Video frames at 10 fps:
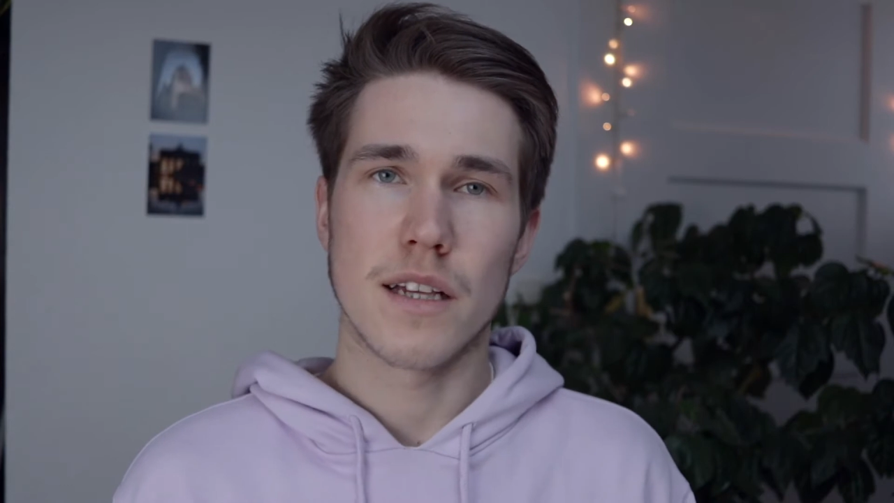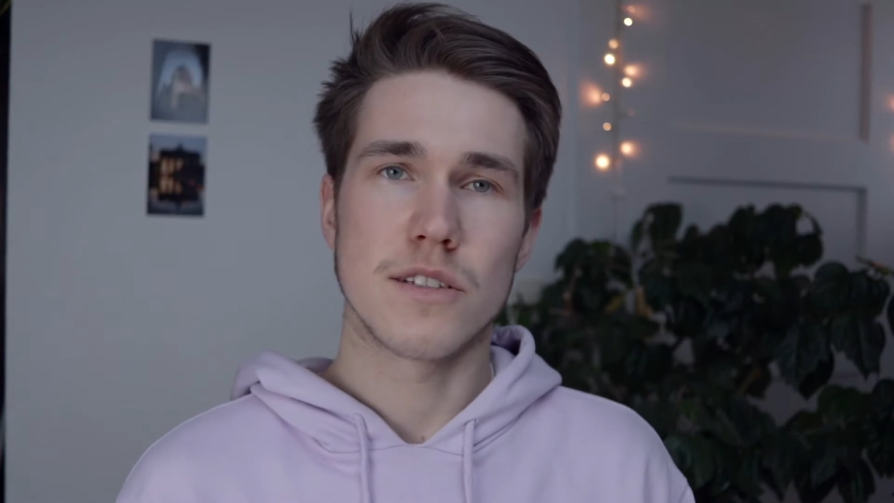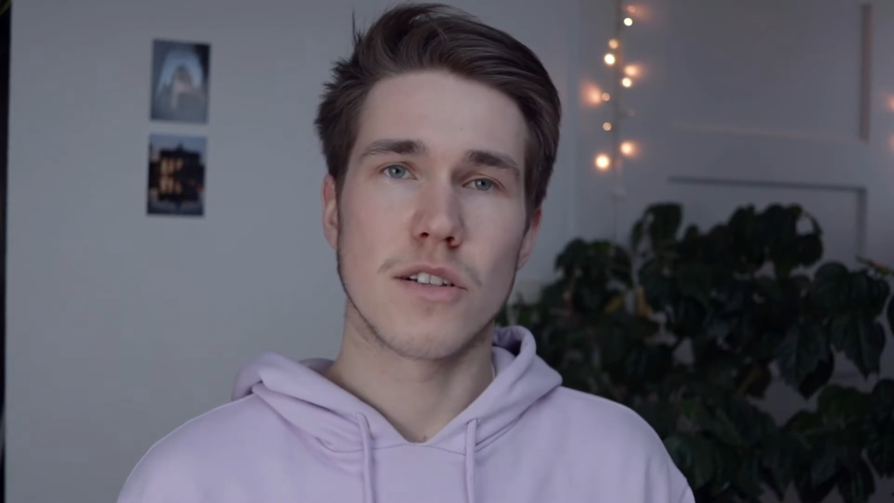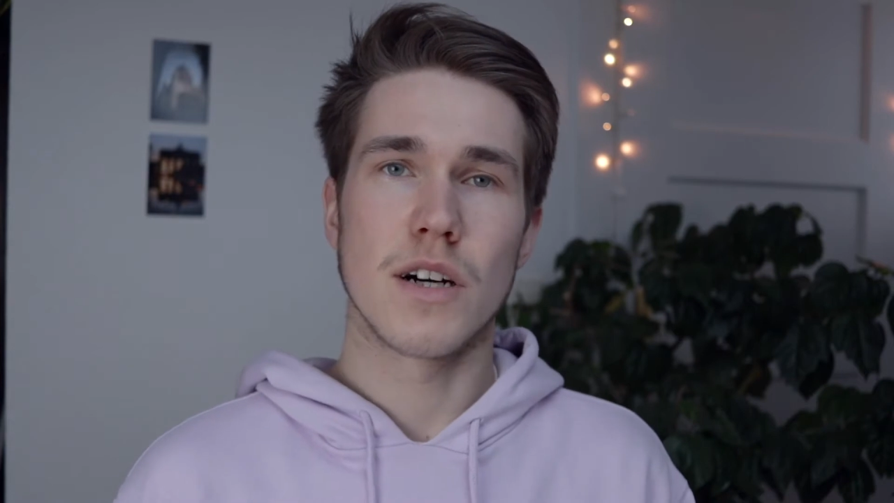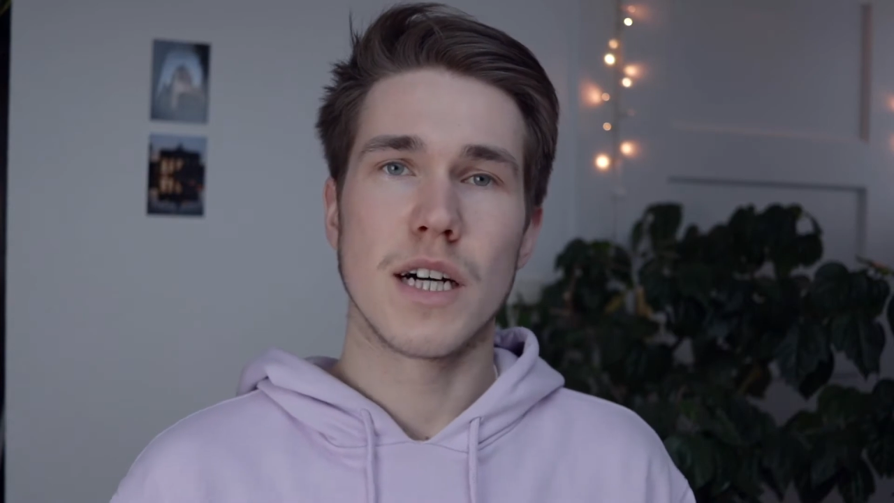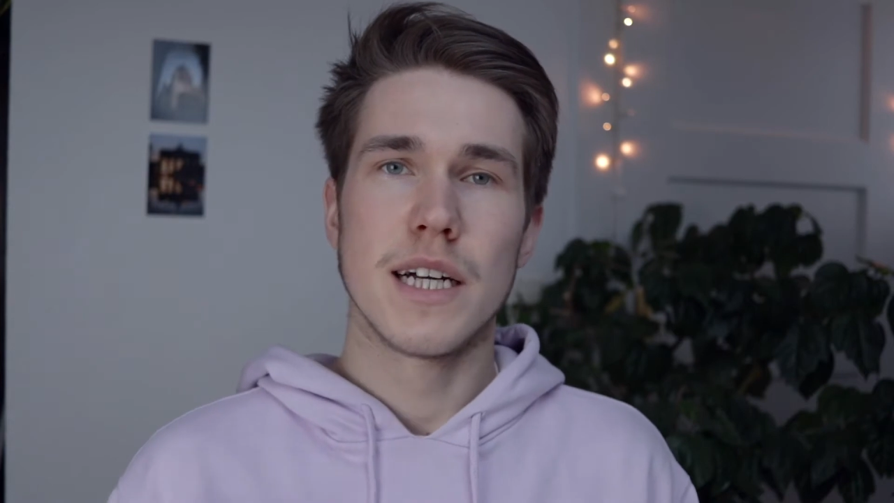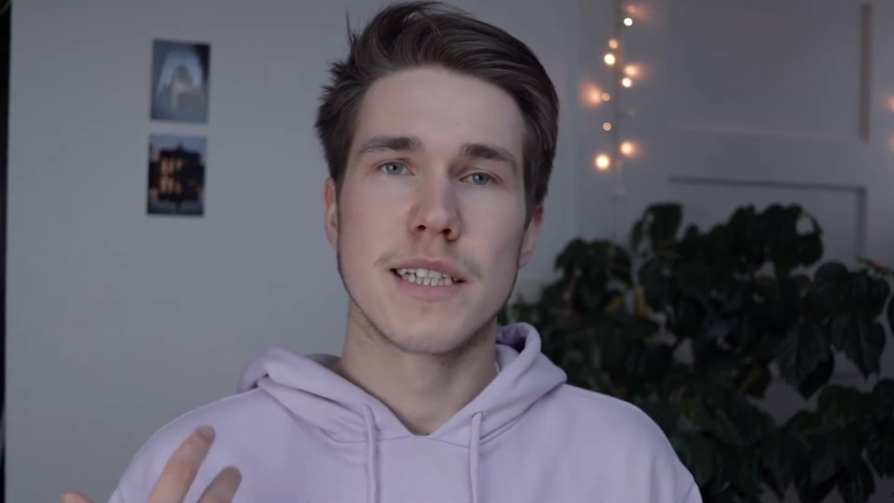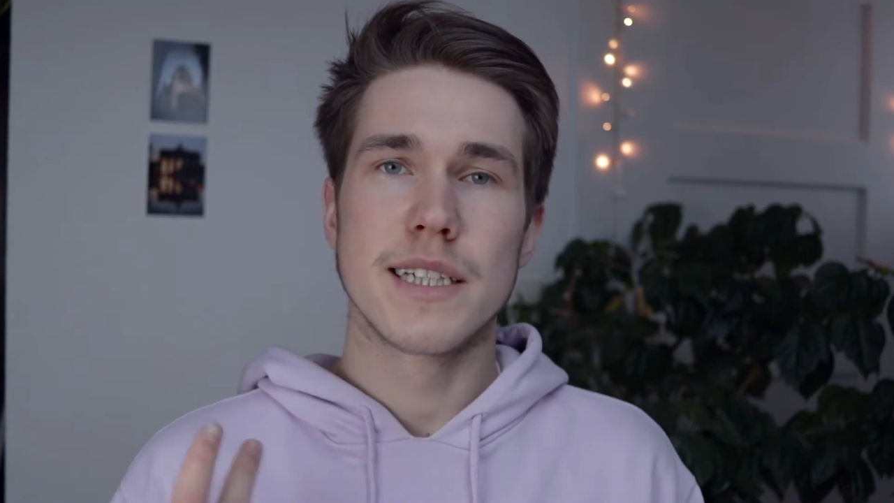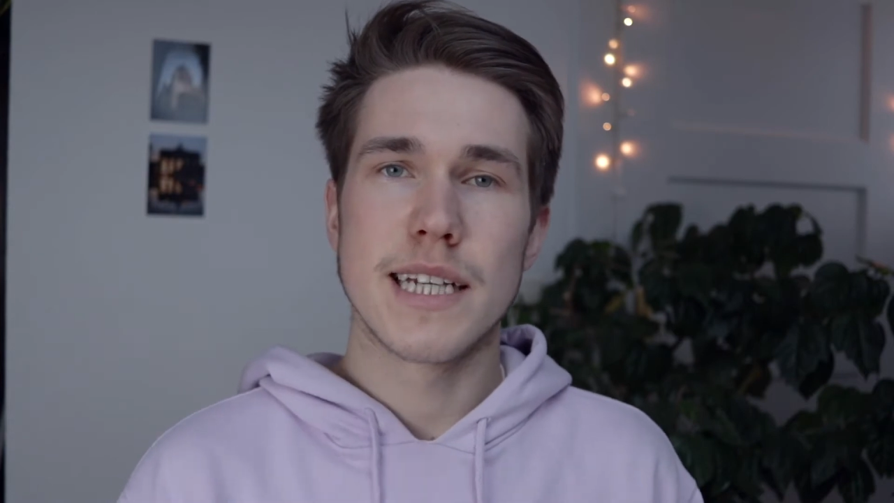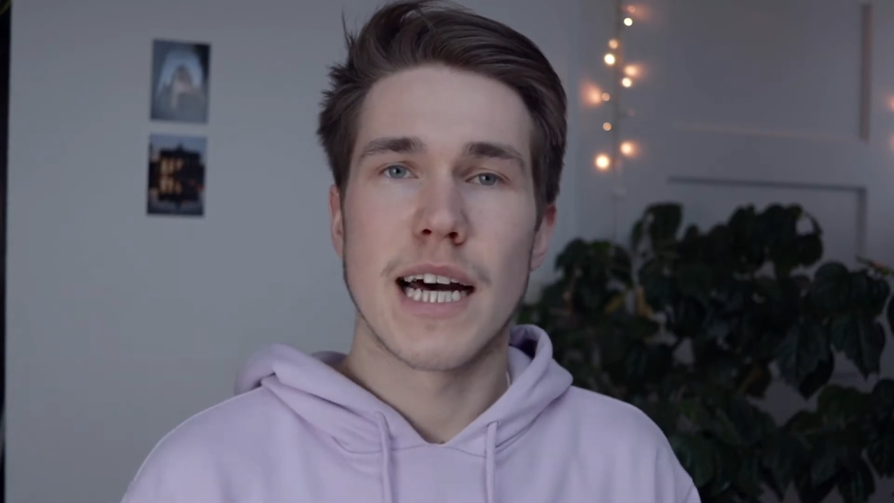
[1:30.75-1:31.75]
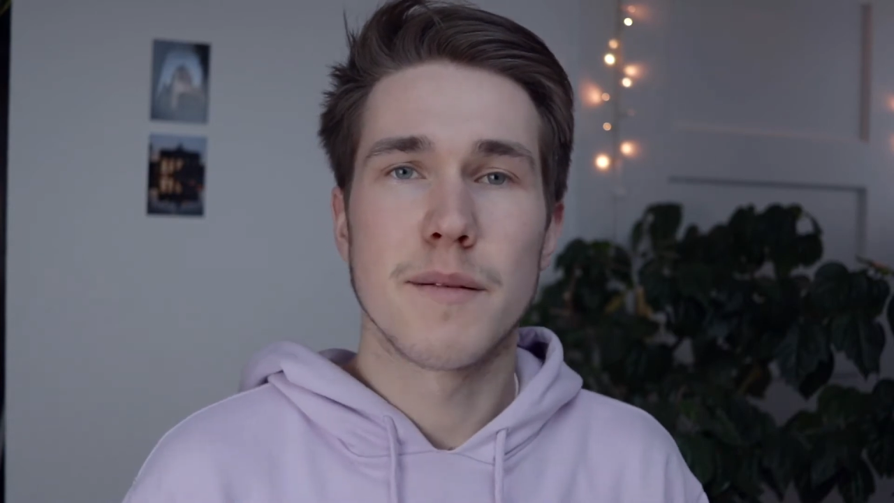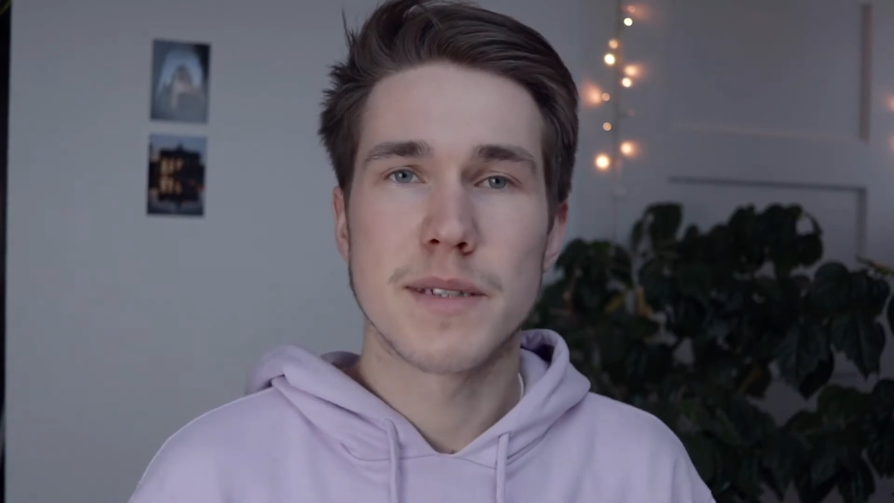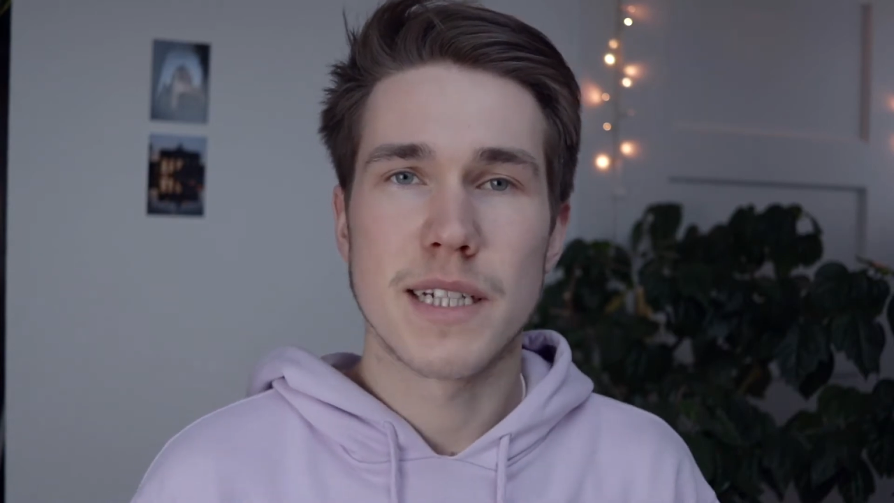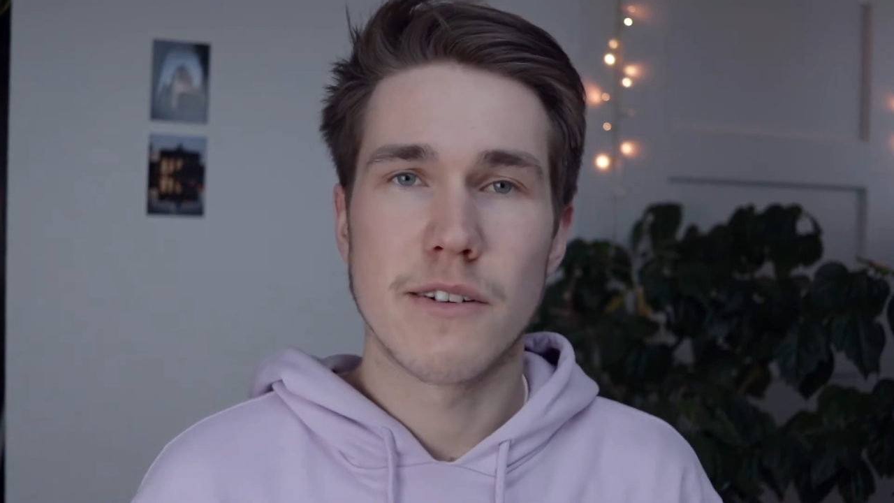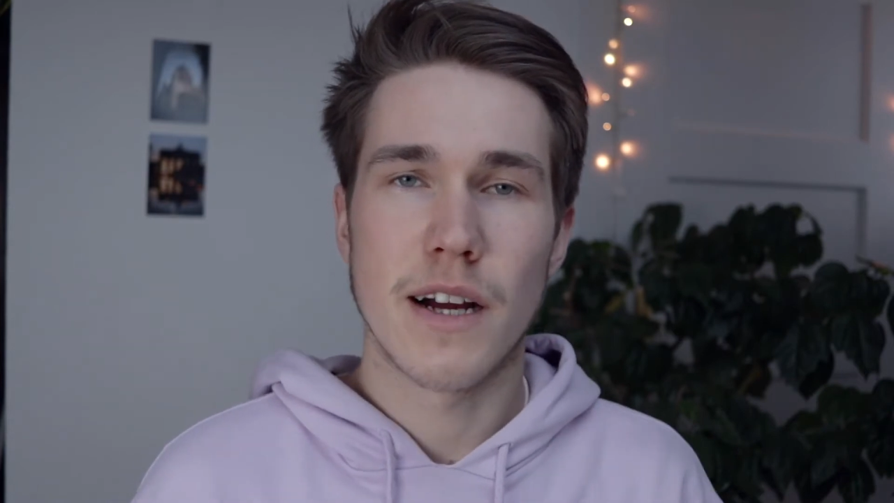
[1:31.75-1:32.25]
So this
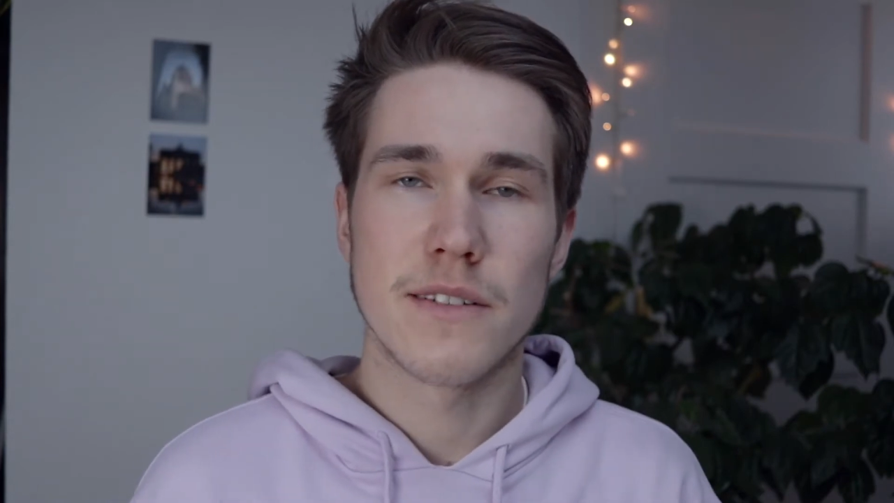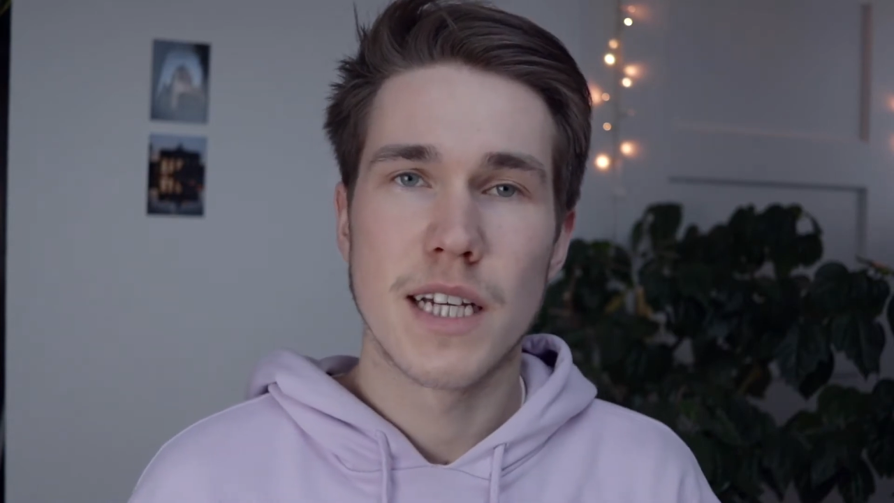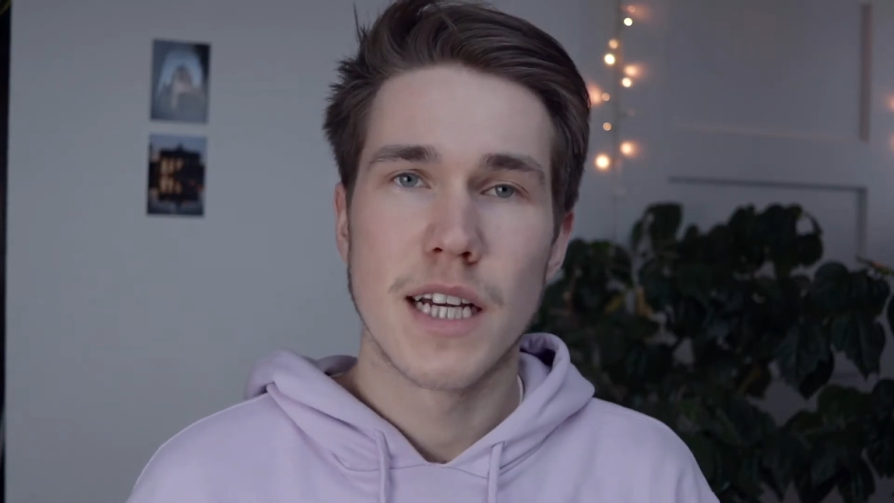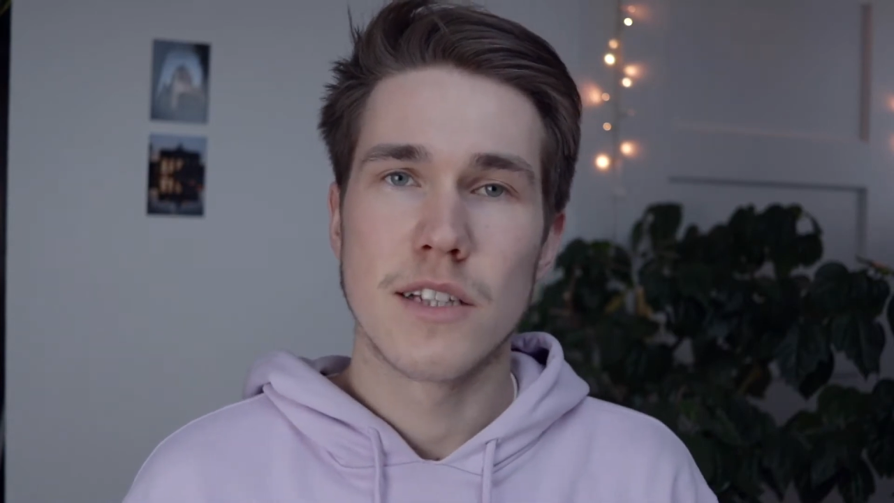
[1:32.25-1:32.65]
helps around